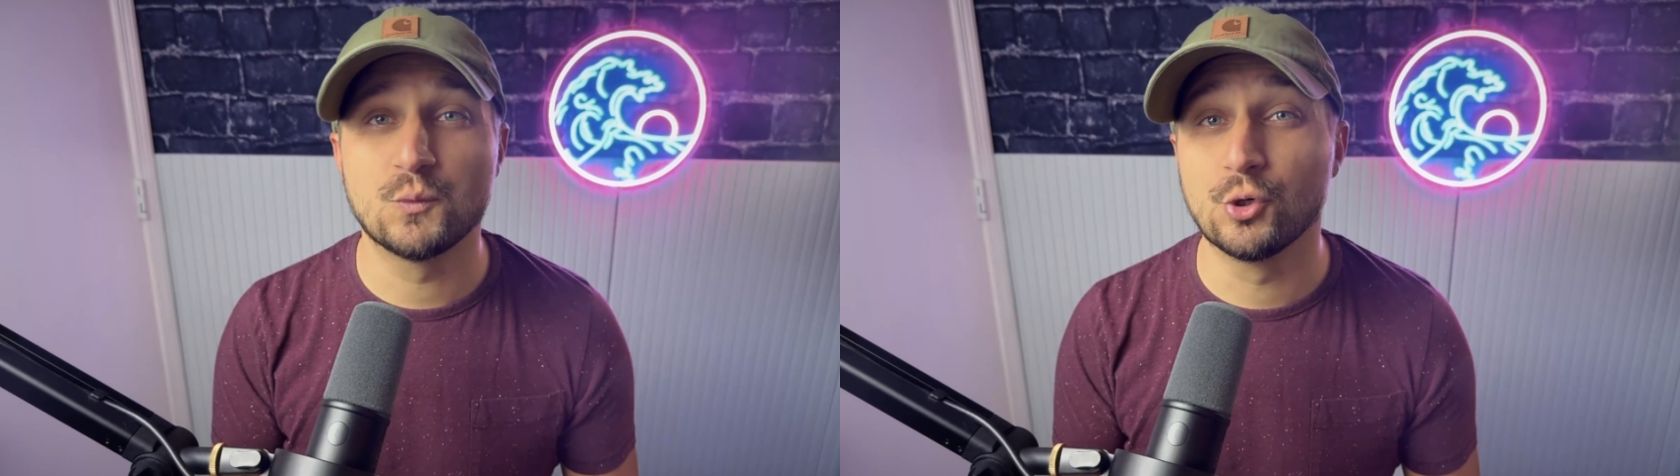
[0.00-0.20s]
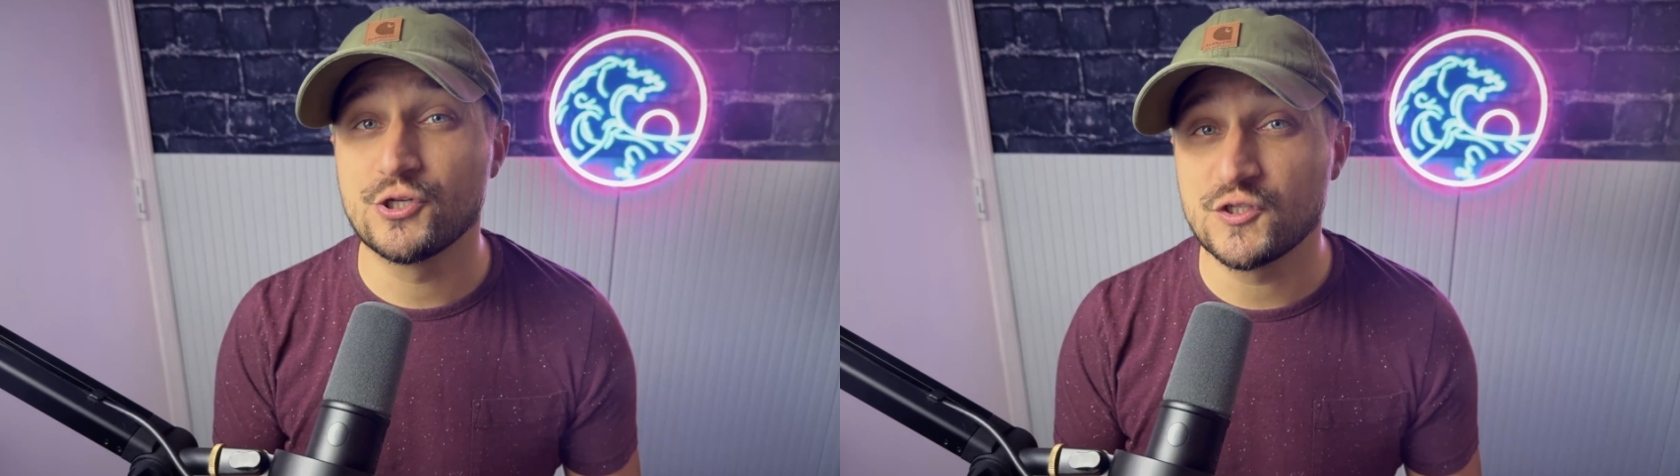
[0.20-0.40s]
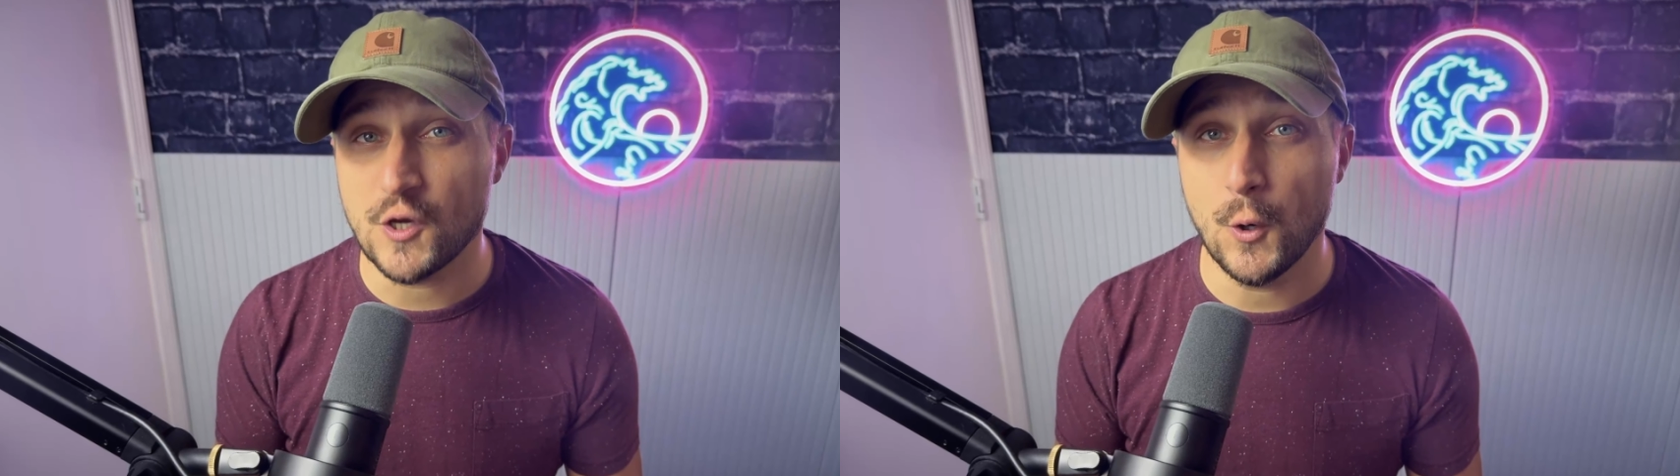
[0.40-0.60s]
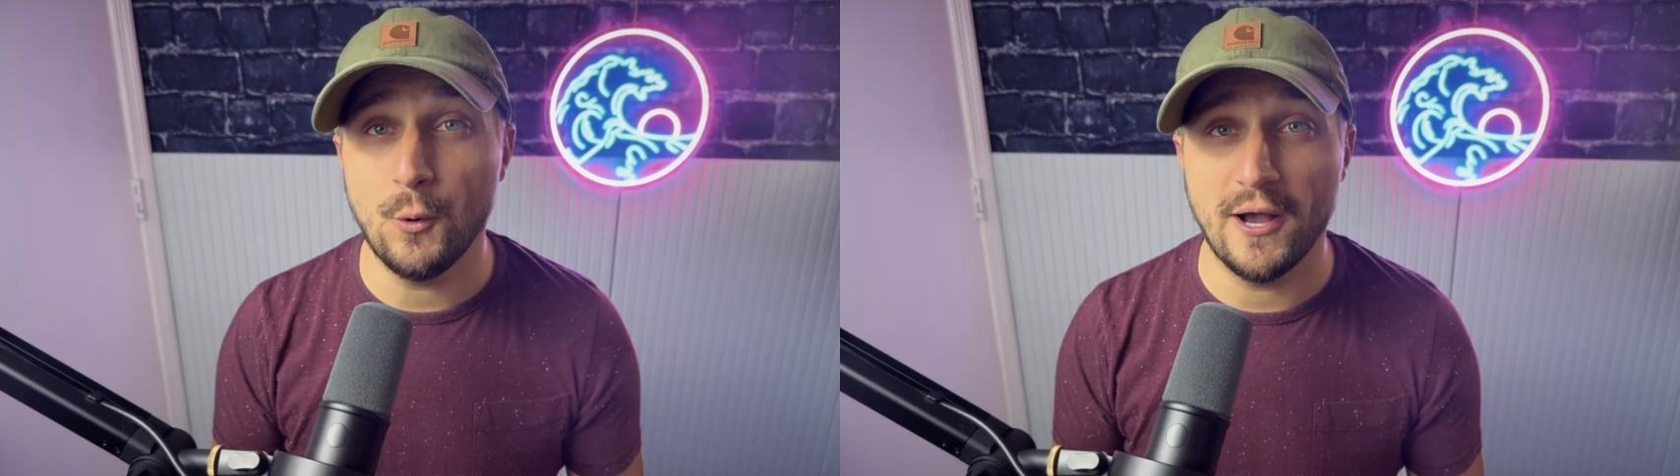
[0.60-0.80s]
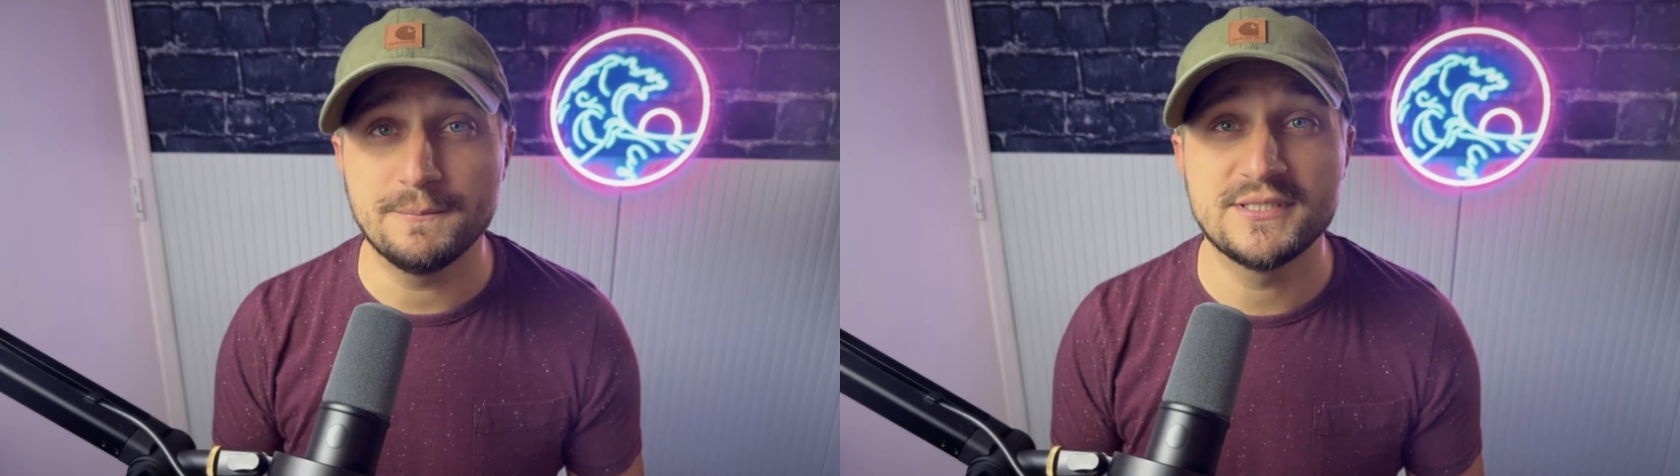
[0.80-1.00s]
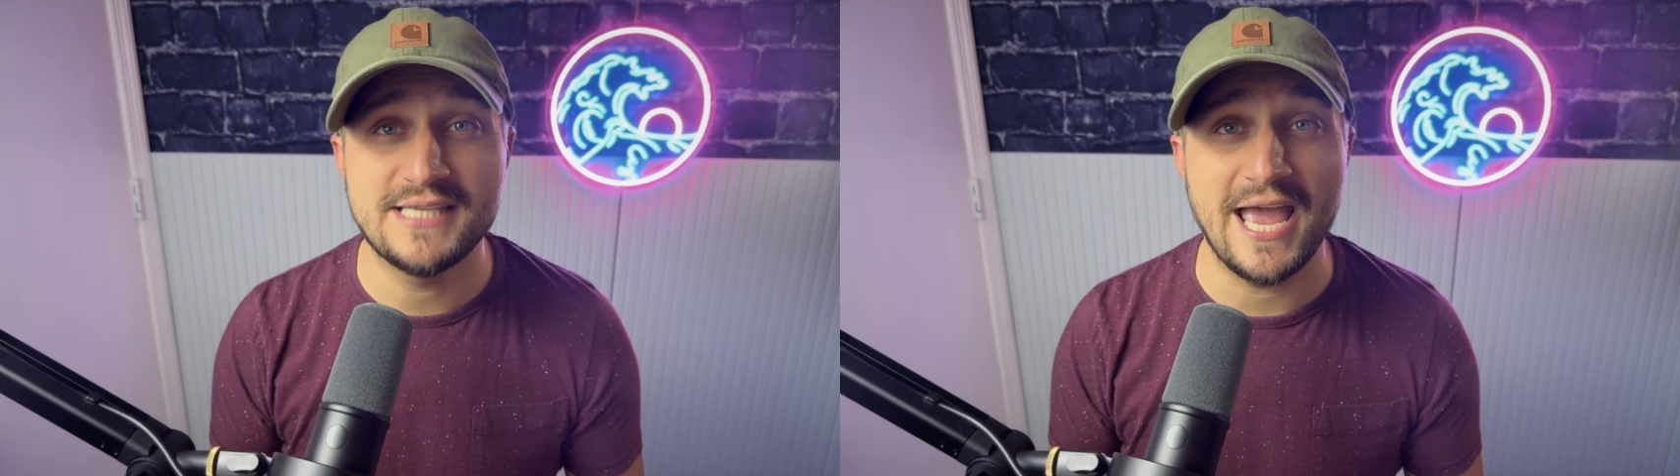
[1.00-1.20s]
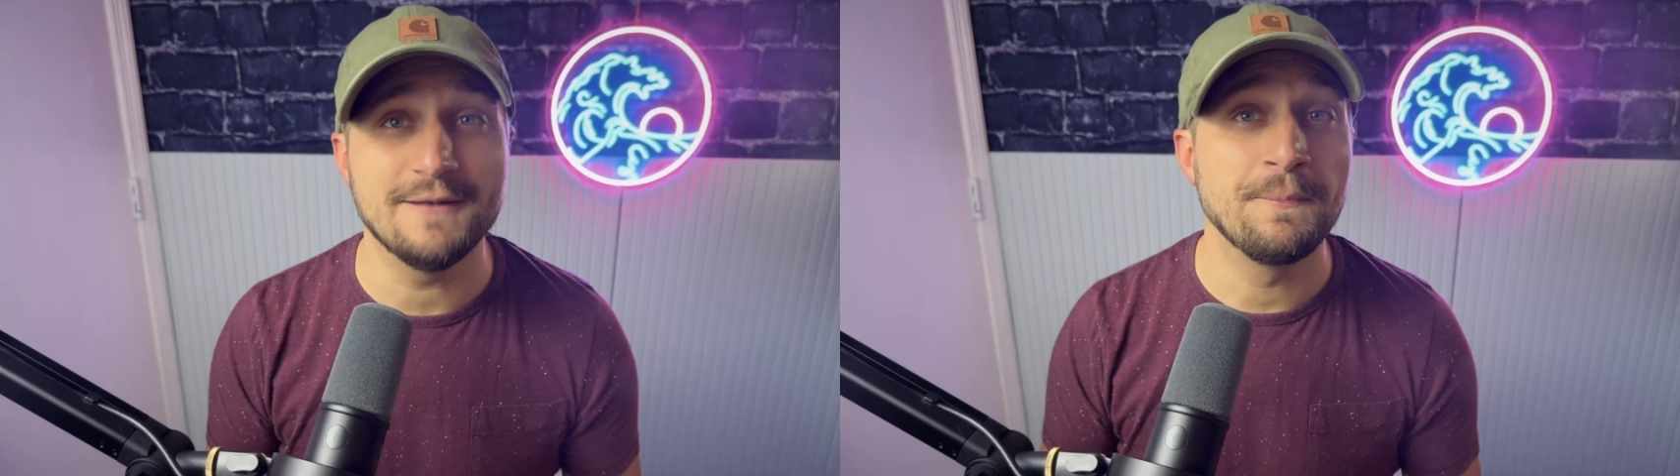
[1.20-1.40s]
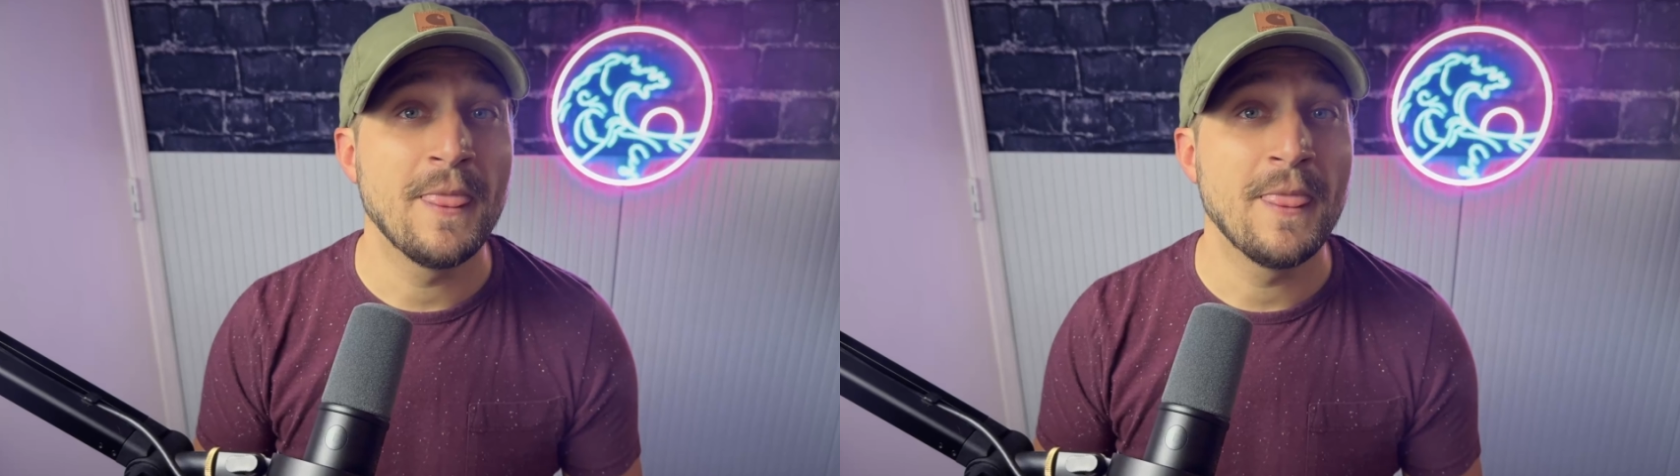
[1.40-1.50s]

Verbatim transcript: were so upset.